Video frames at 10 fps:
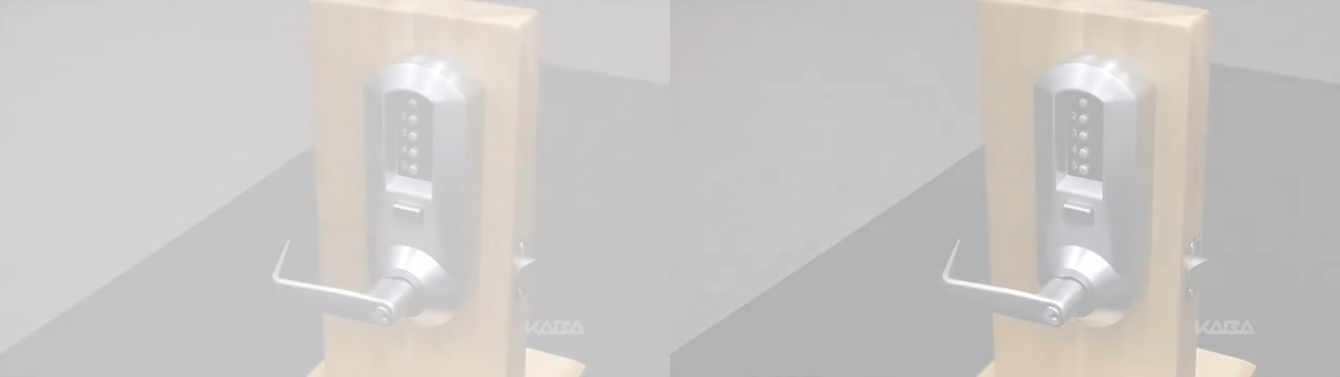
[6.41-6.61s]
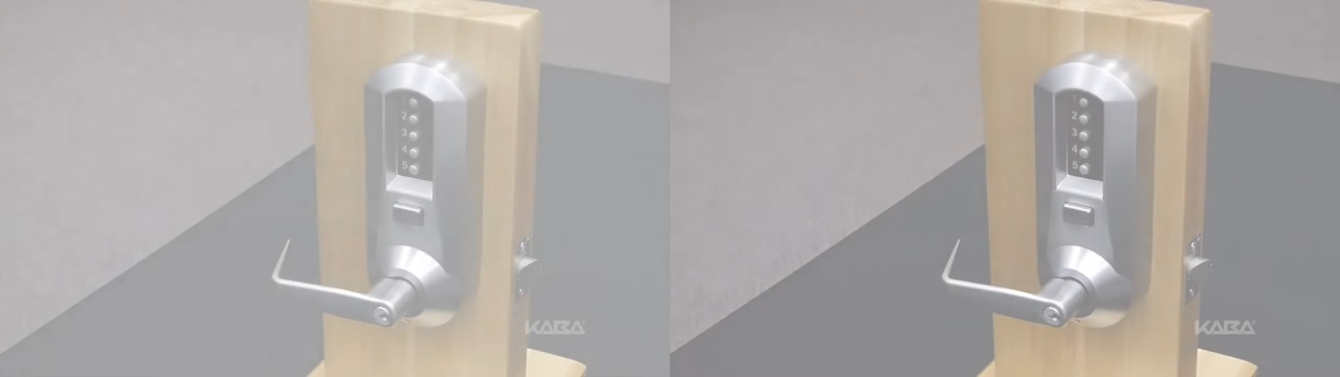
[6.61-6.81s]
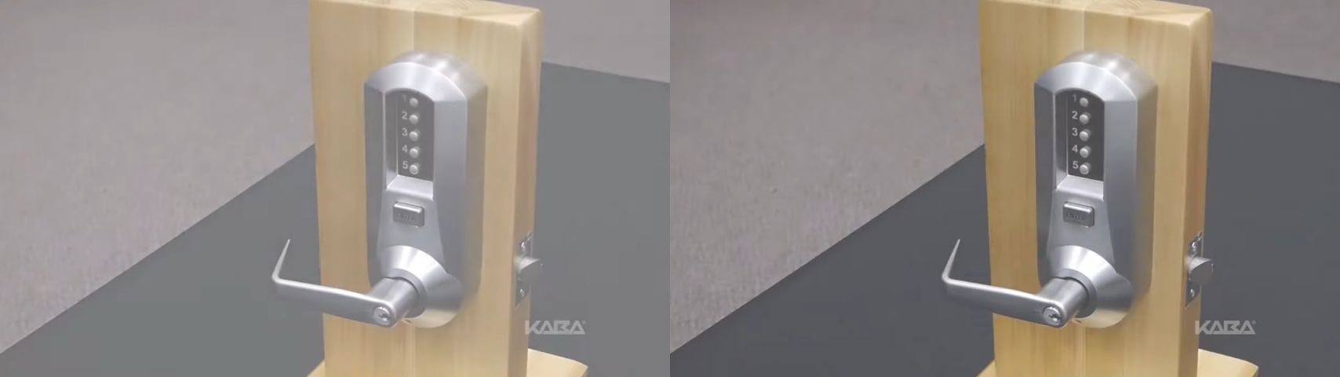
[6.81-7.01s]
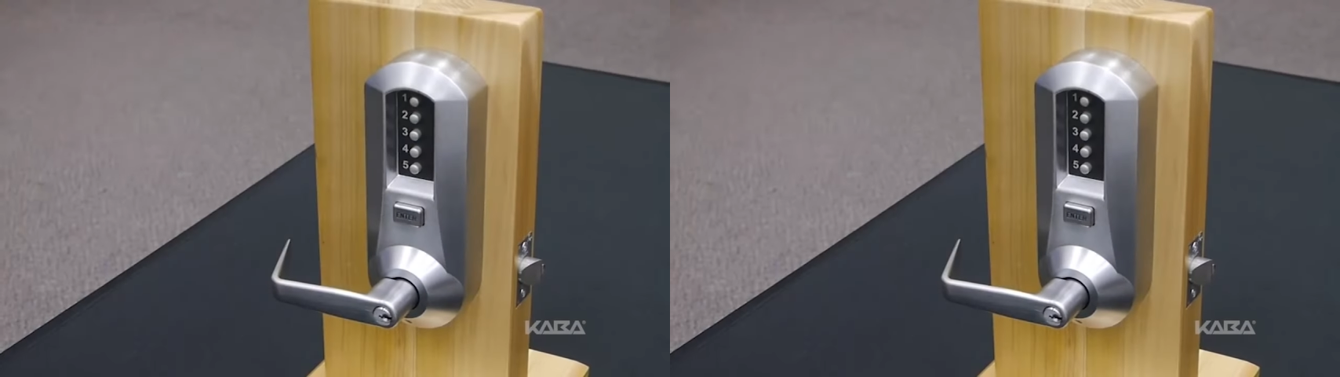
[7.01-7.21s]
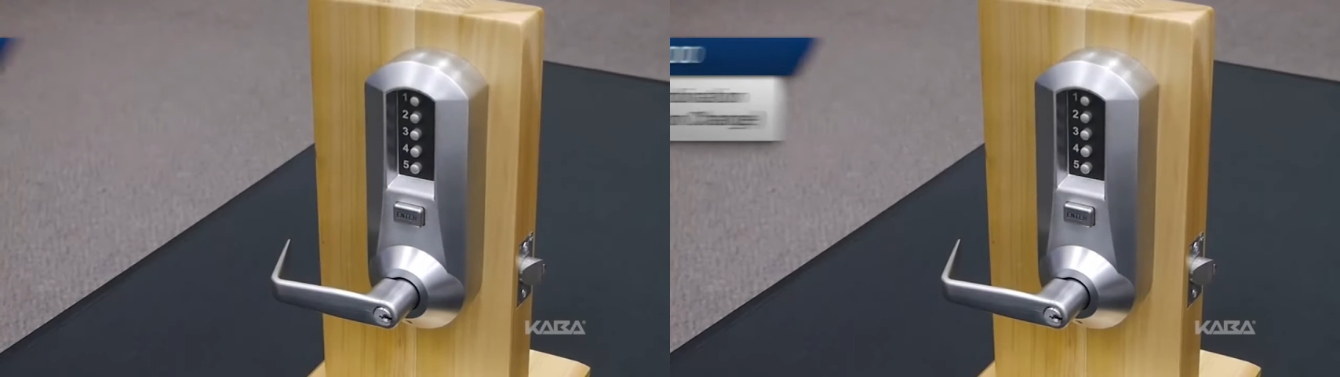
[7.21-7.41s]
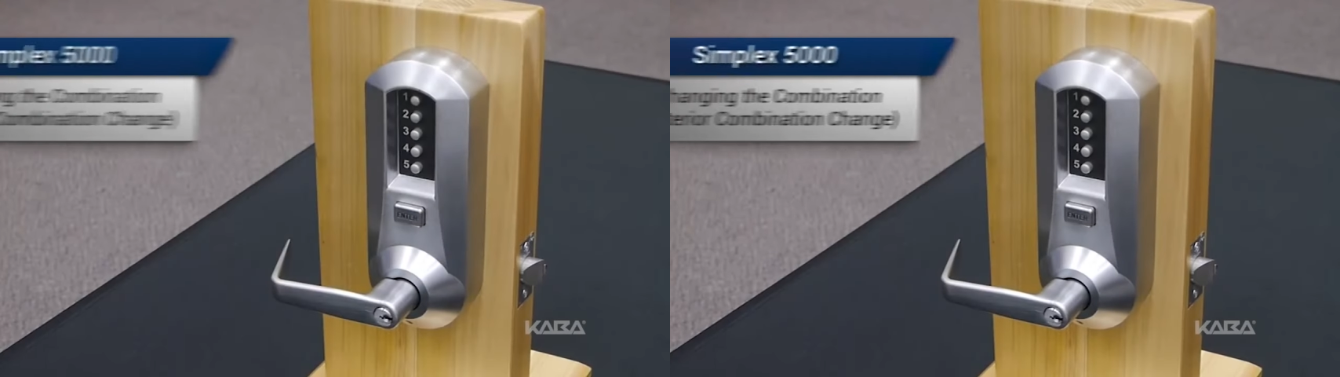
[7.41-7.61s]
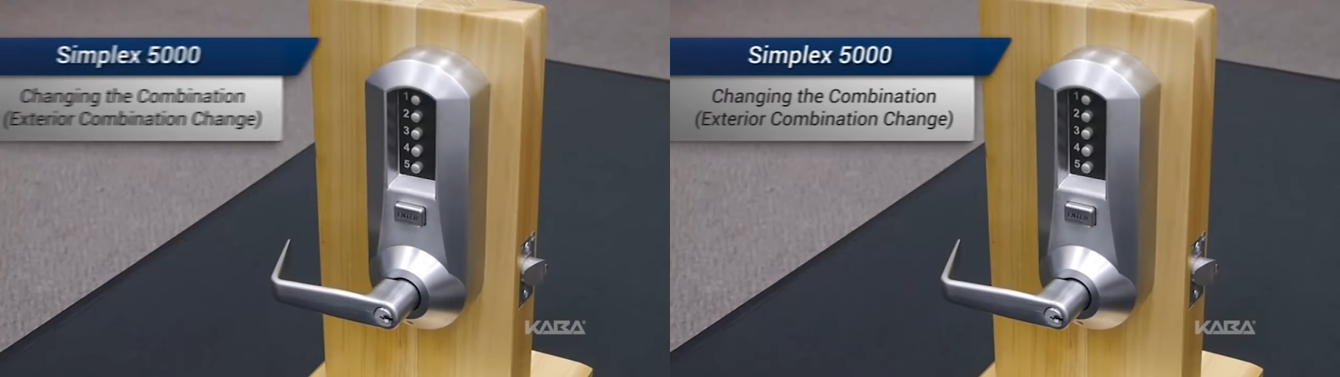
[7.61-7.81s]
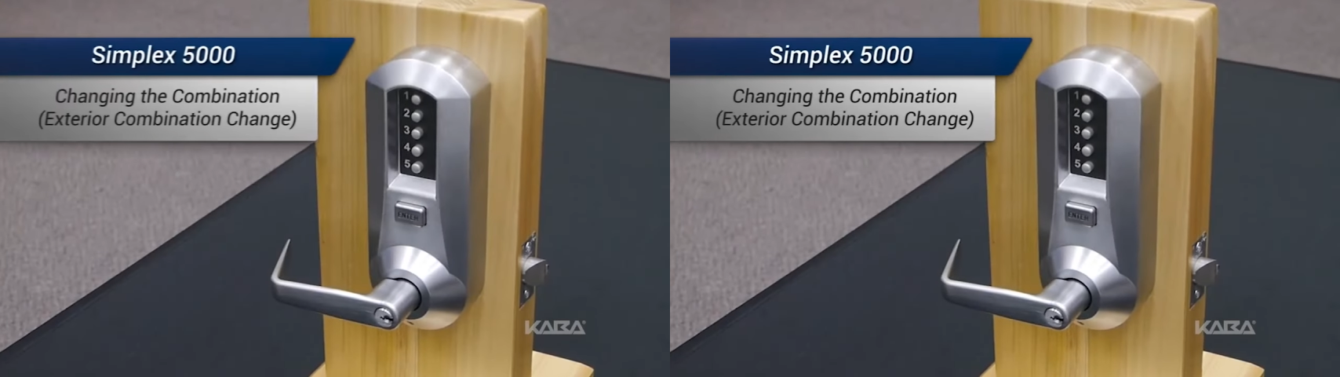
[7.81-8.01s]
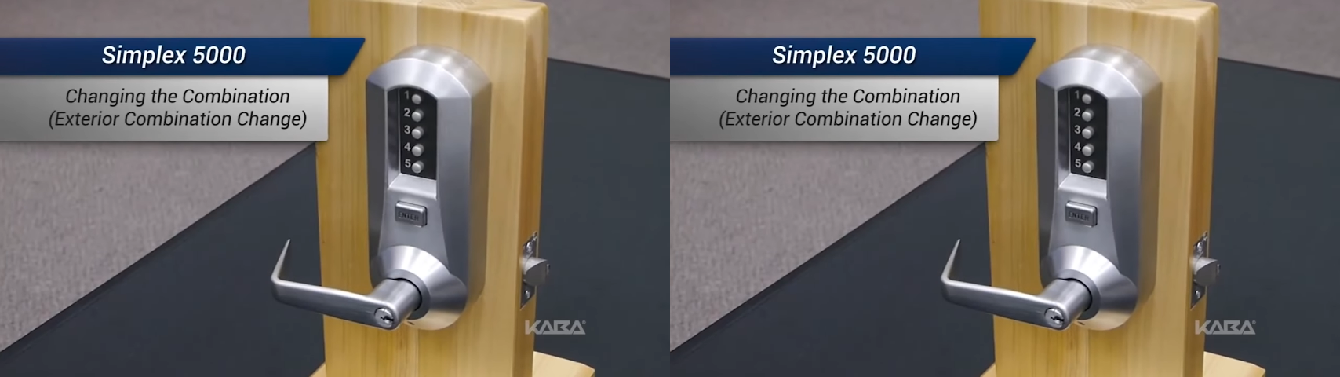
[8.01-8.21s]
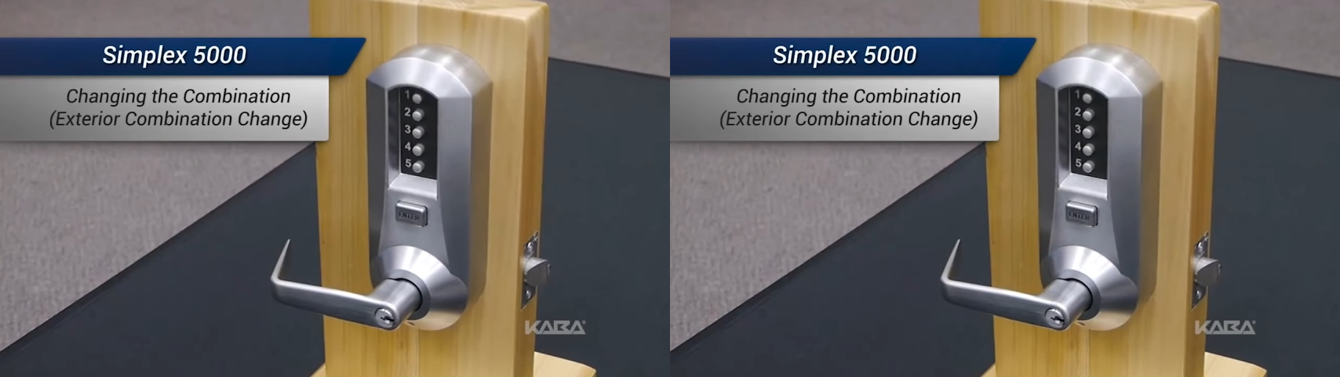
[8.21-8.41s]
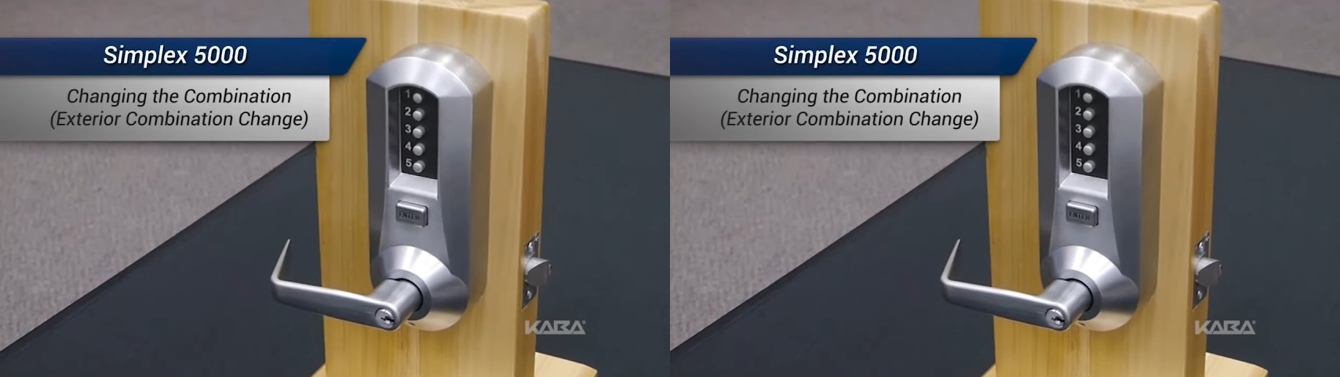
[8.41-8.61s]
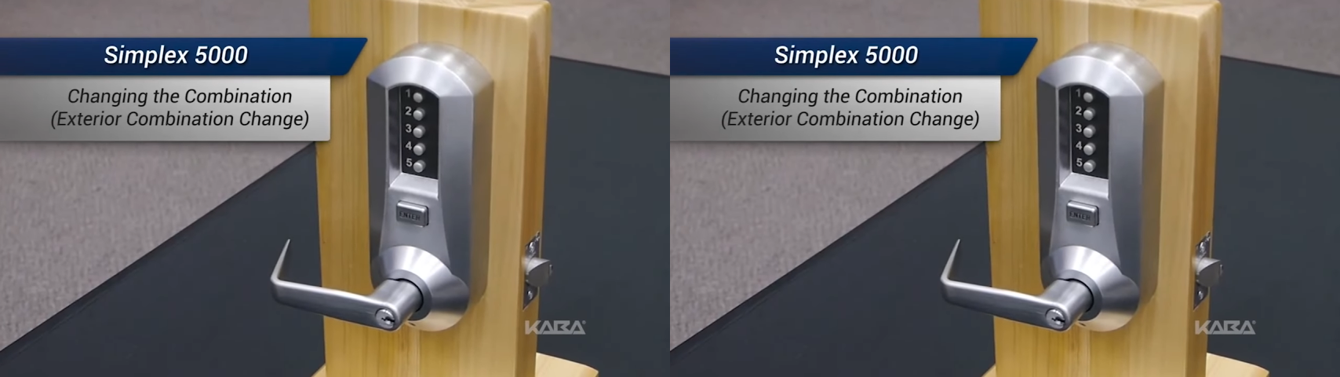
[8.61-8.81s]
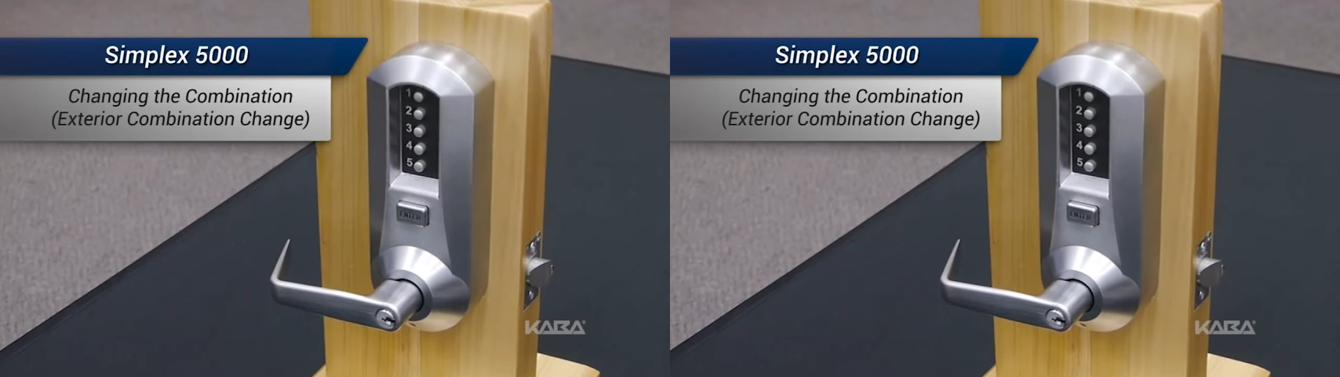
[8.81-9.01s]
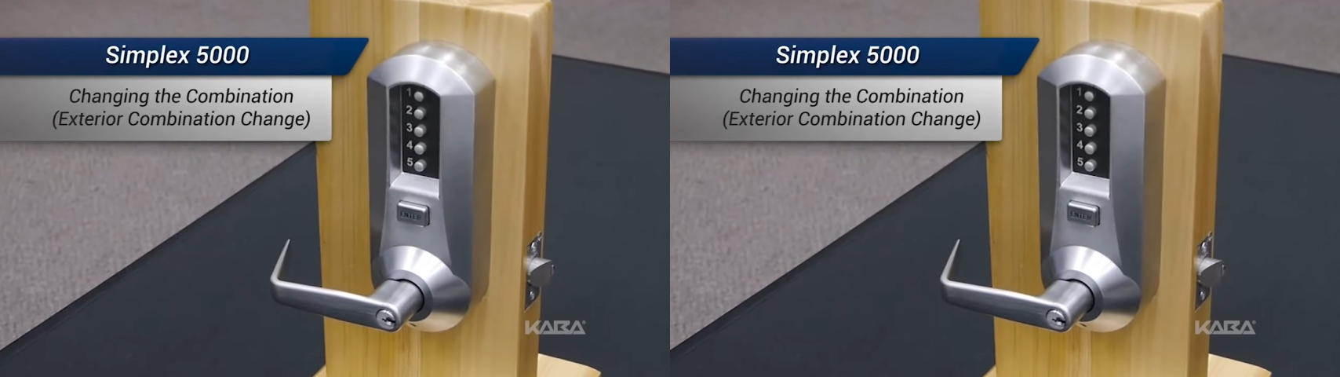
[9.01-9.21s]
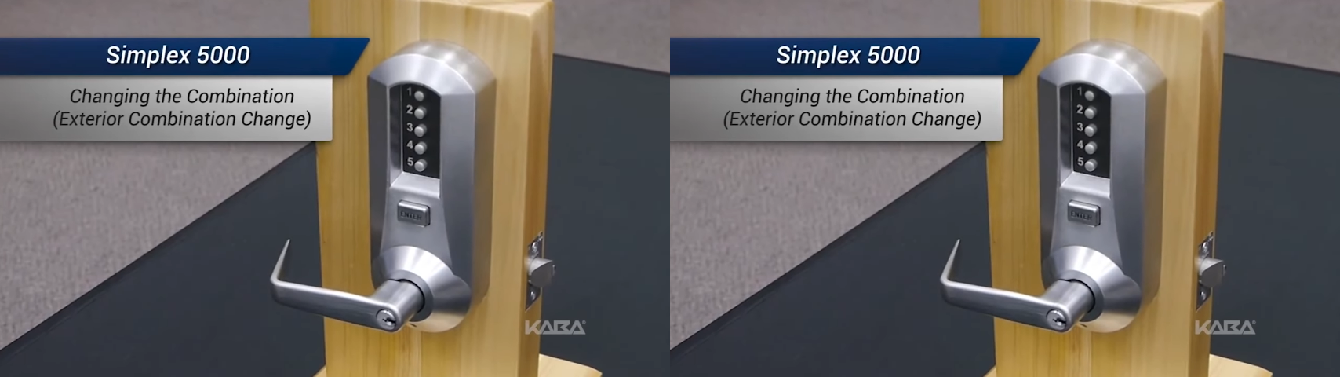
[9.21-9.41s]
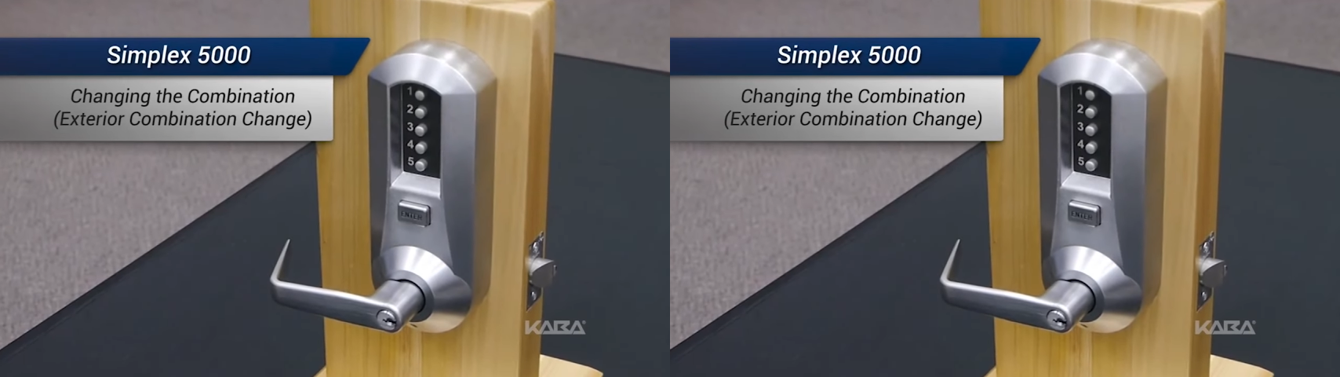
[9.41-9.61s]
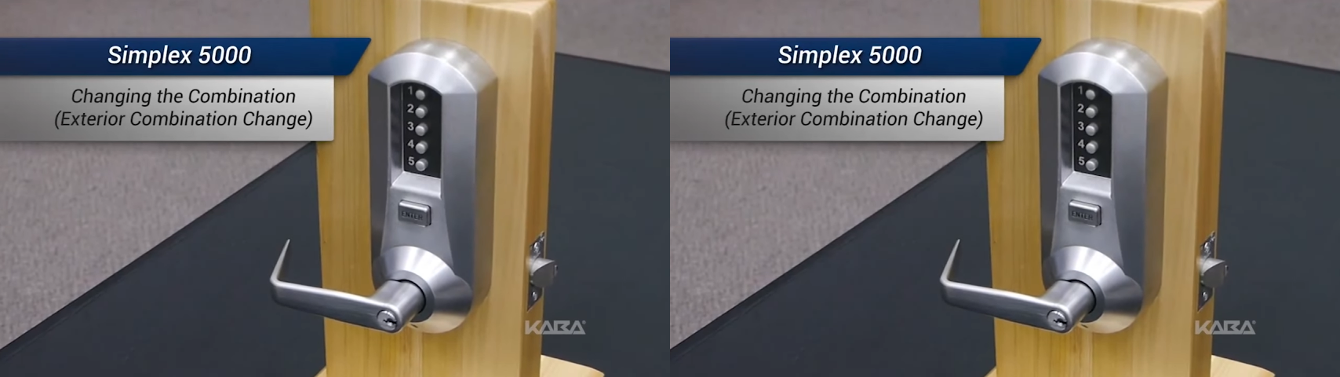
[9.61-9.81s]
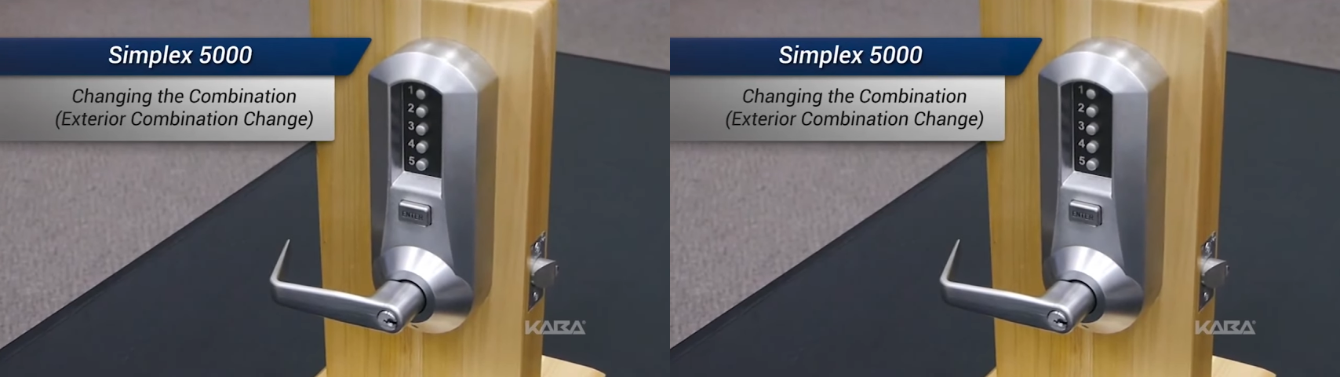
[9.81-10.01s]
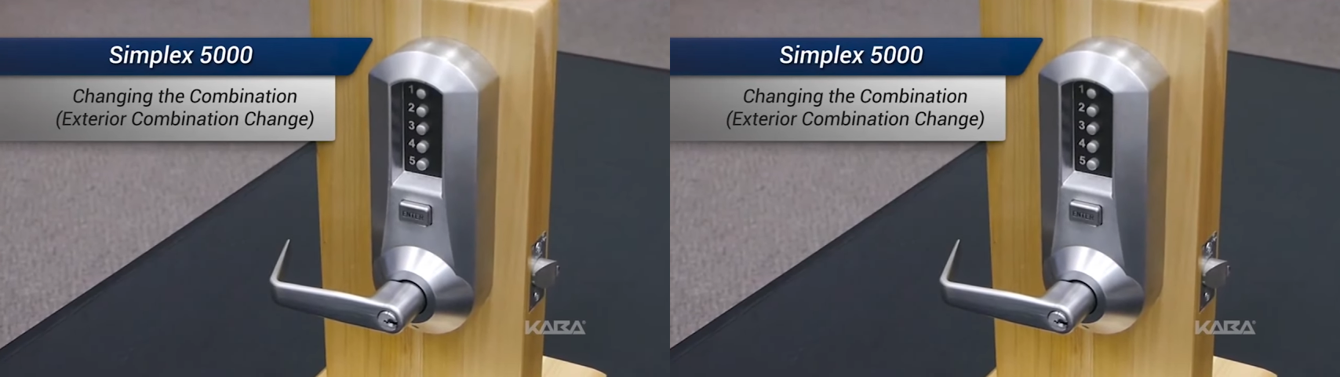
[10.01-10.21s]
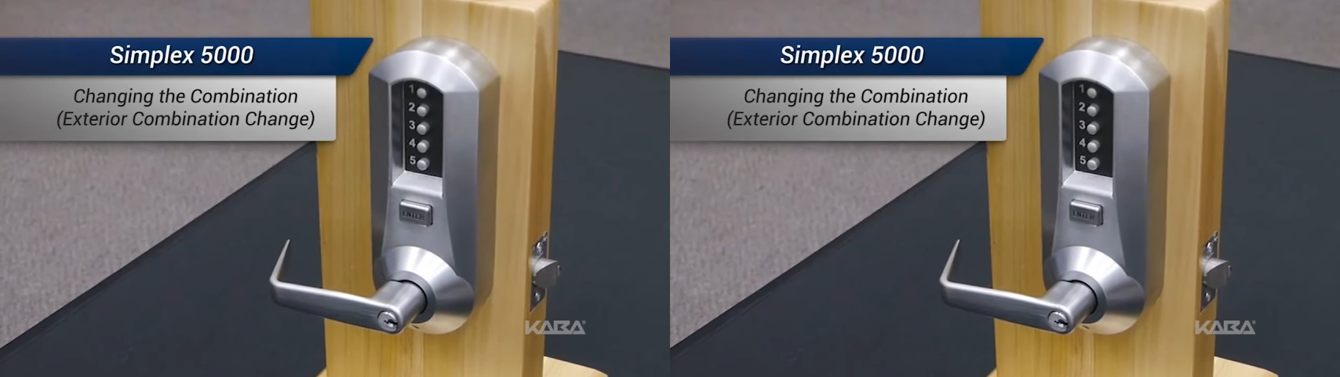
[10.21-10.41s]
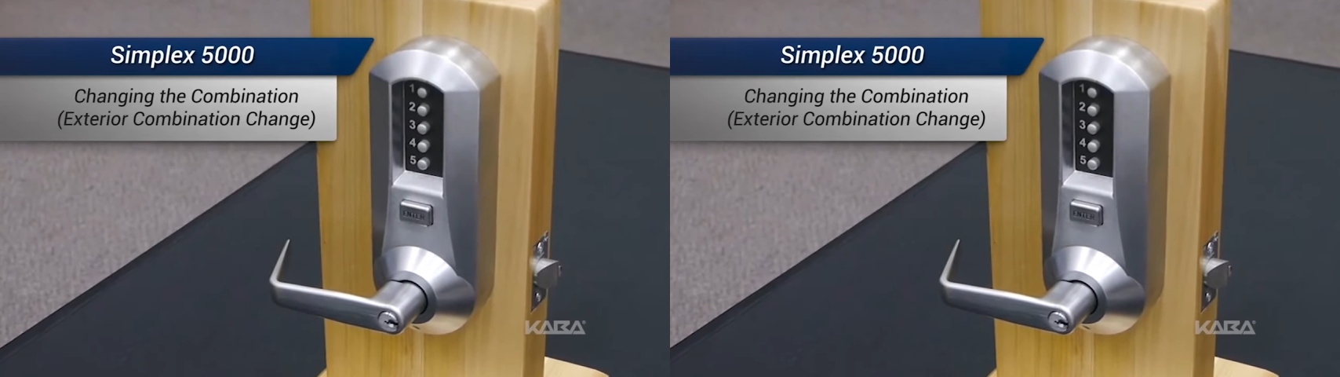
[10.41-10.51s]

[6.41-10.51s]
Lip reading: Nobody's mouth can be seen.